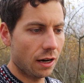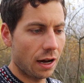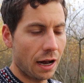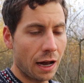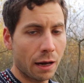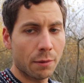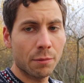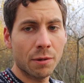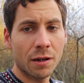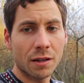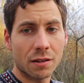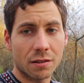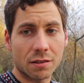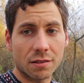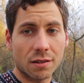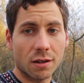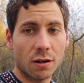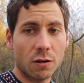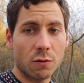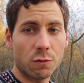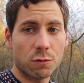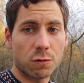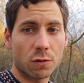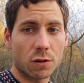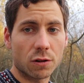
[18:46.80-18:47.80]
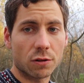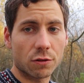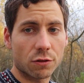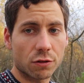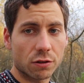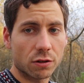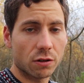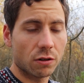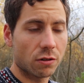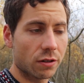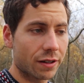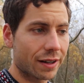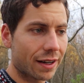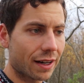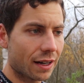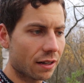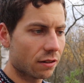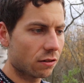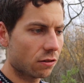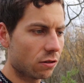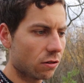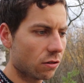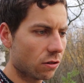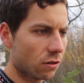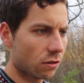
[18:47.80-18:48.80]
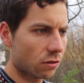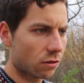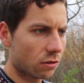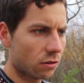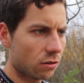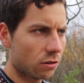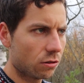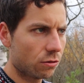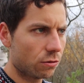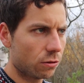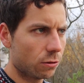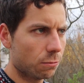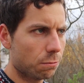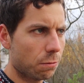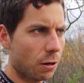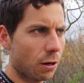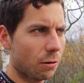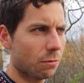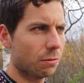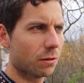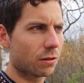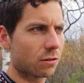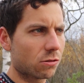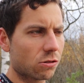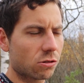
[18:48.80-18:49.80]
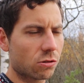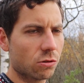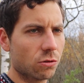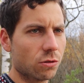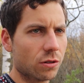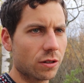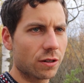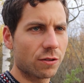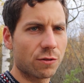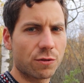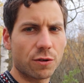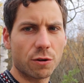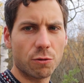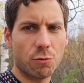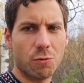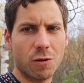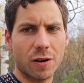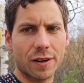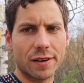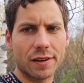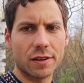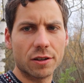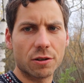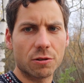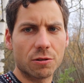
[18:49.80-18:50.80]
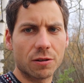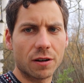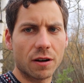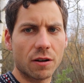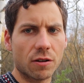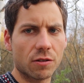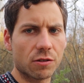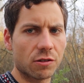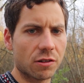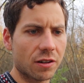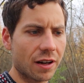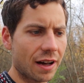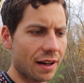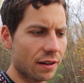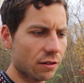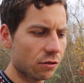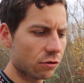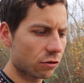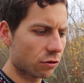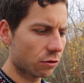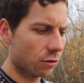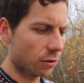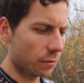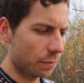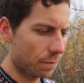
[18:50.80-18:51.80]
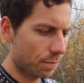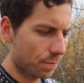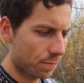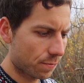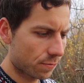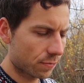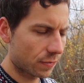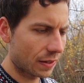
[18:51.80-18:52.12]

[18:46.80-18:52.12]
I myself, fortunately, only had to go through public schooling for 1 year when I was in high school.